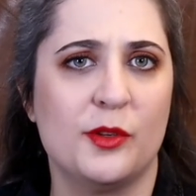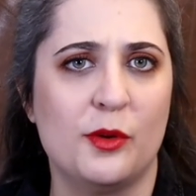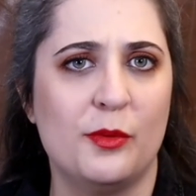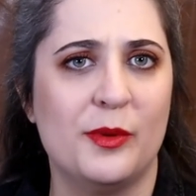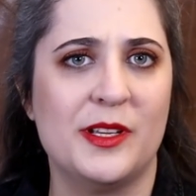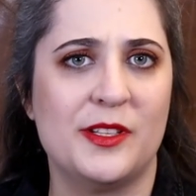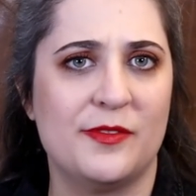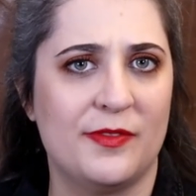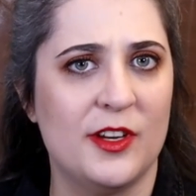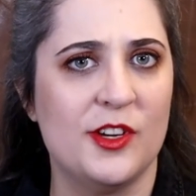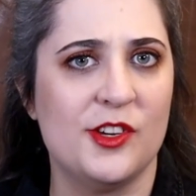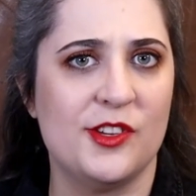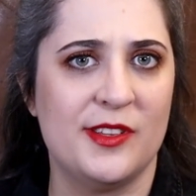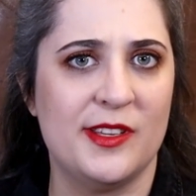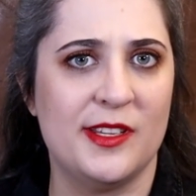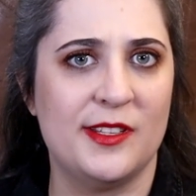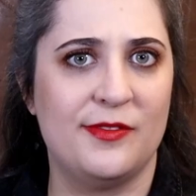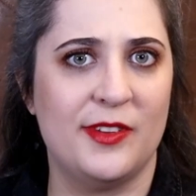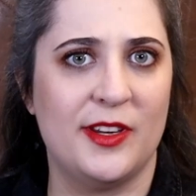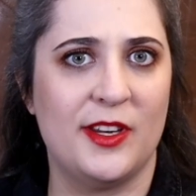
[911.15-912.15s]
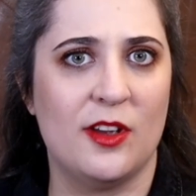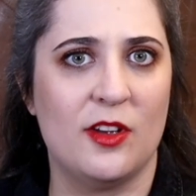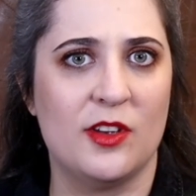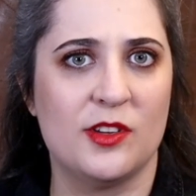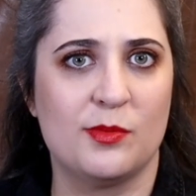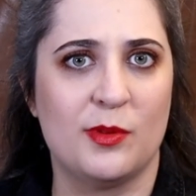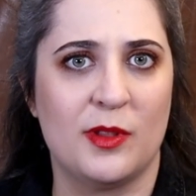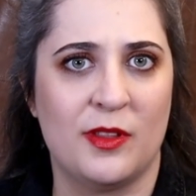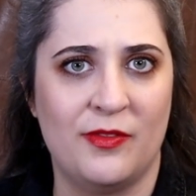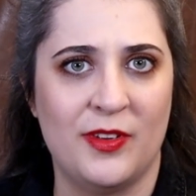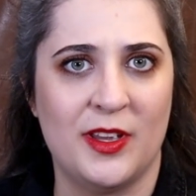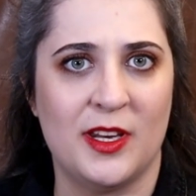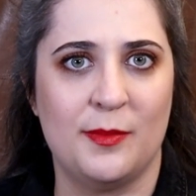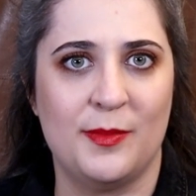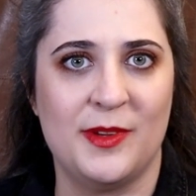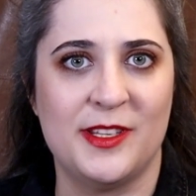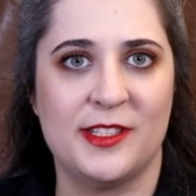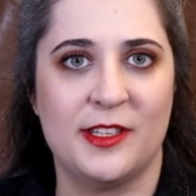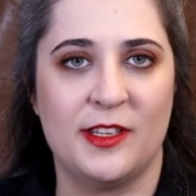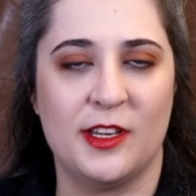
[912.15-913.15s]
always finish these videos with a
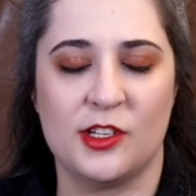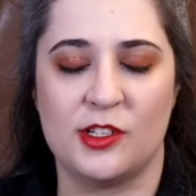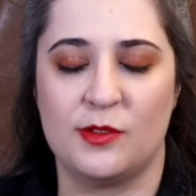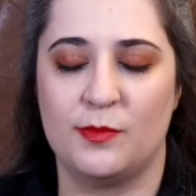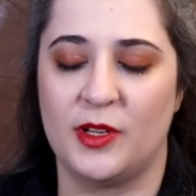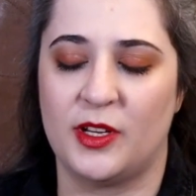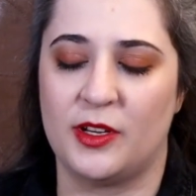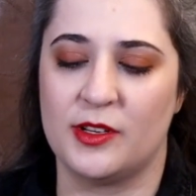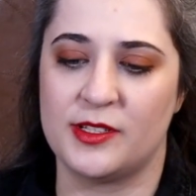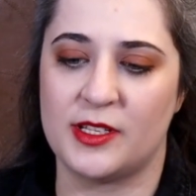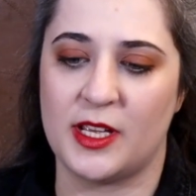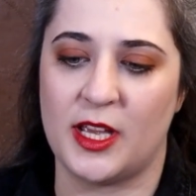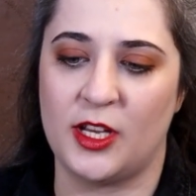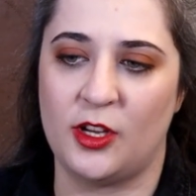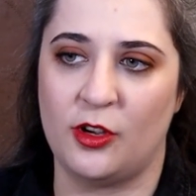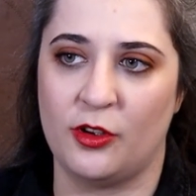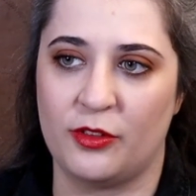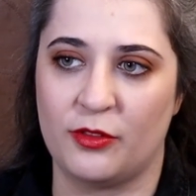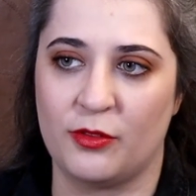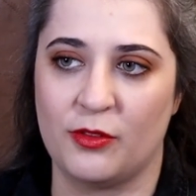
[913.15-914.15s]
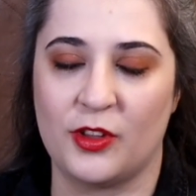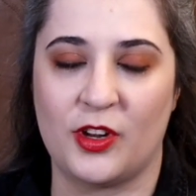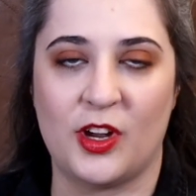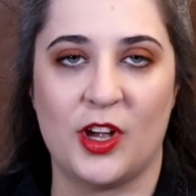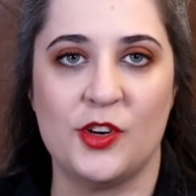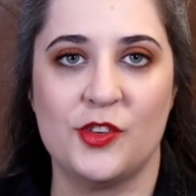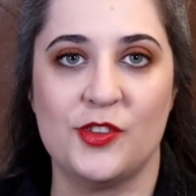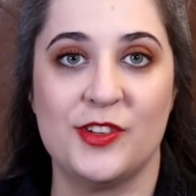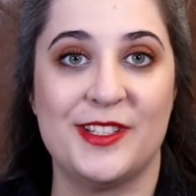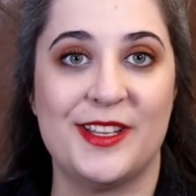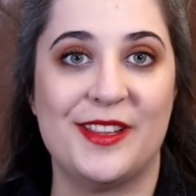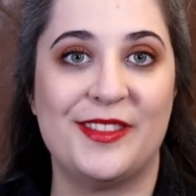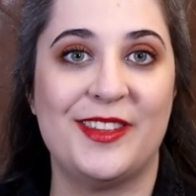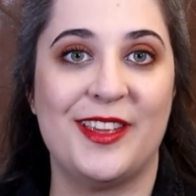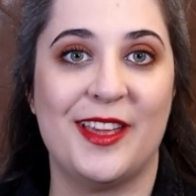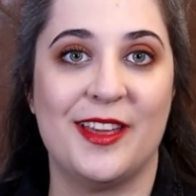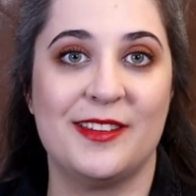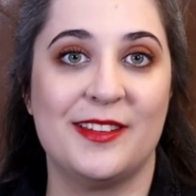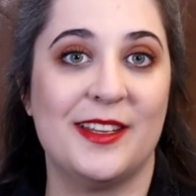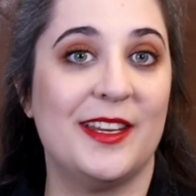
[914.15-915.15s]
Vietnamese edition because I go through the countries at the
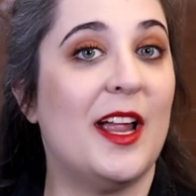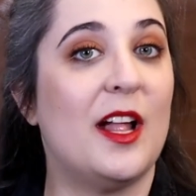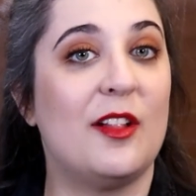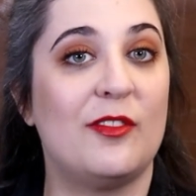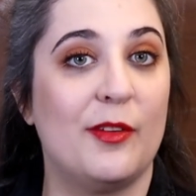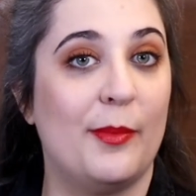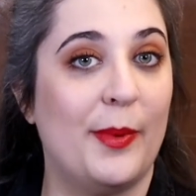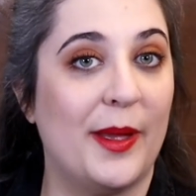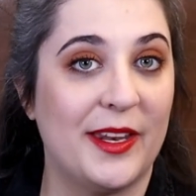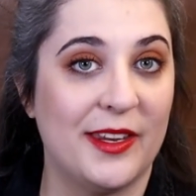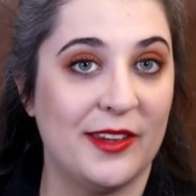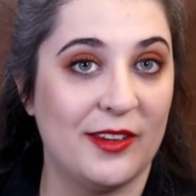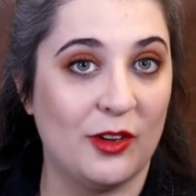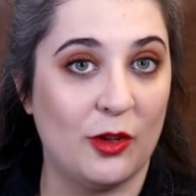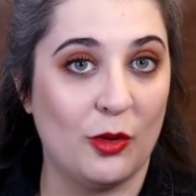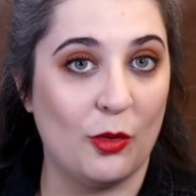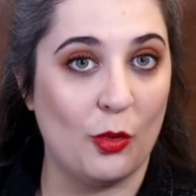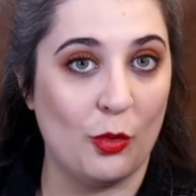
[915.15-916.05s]
end in alphabetical